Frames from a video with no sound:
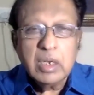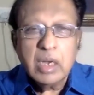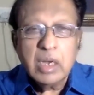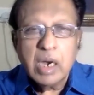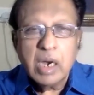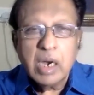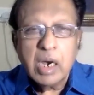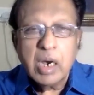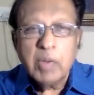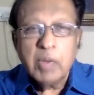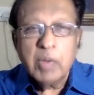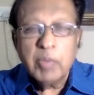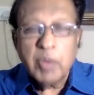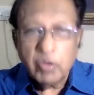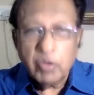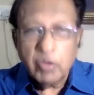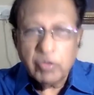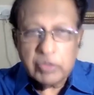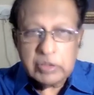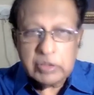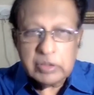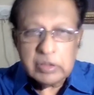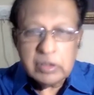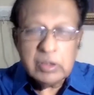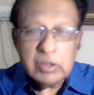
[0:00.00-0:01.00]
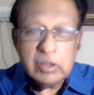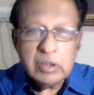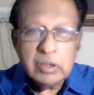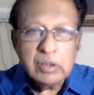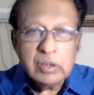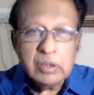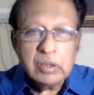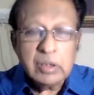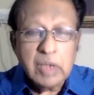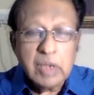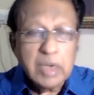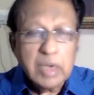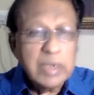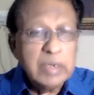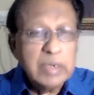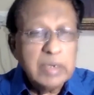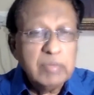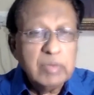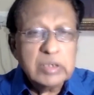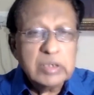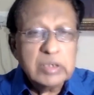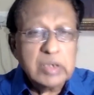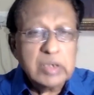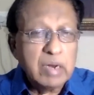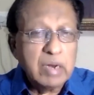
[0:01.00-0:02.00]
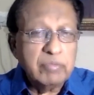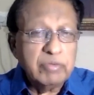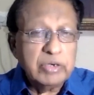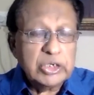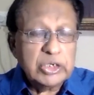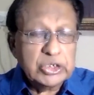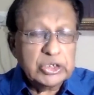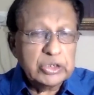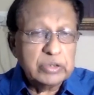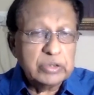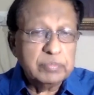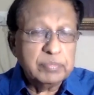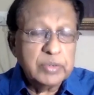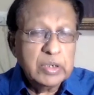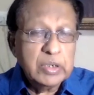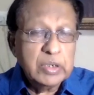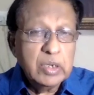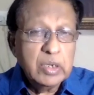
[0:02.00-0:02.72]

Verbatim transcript: uh, poverty, and even starvation.